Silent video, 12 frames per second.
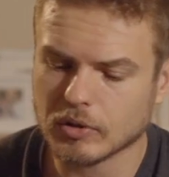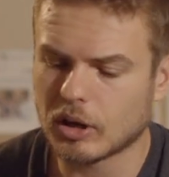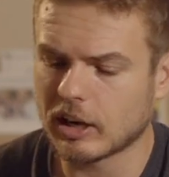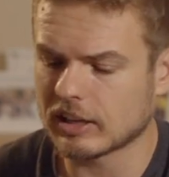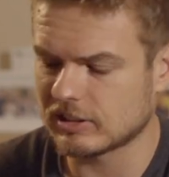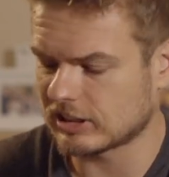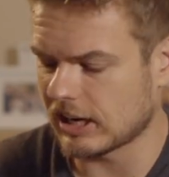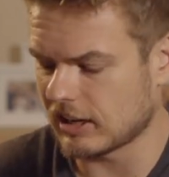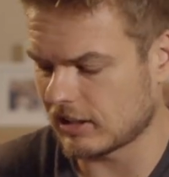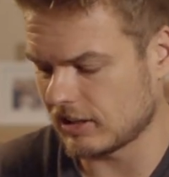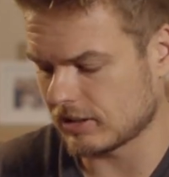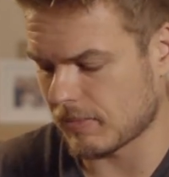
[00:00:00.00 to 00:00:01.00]
I can
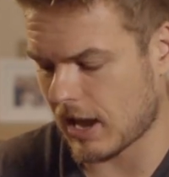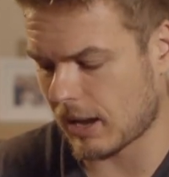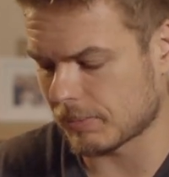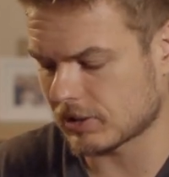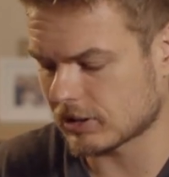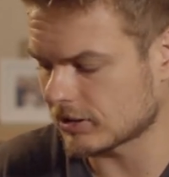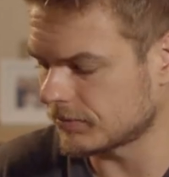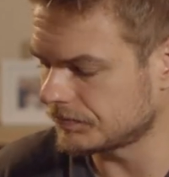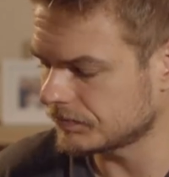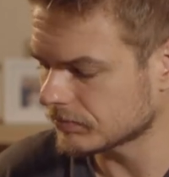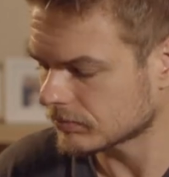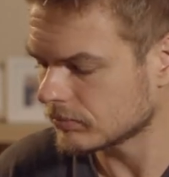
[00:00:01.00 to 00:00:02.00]
take these maps,
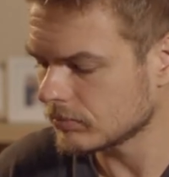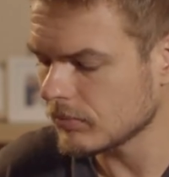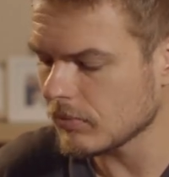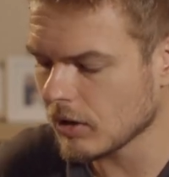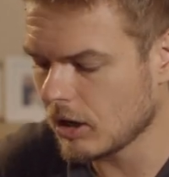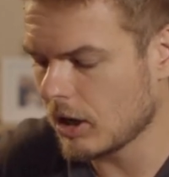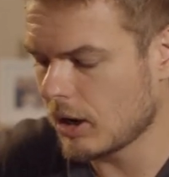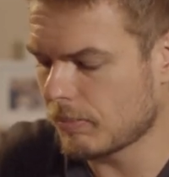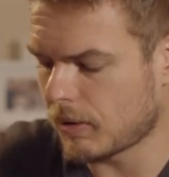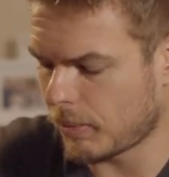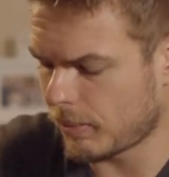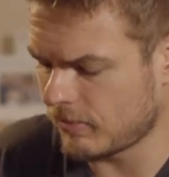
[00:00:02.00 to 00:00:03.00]
pop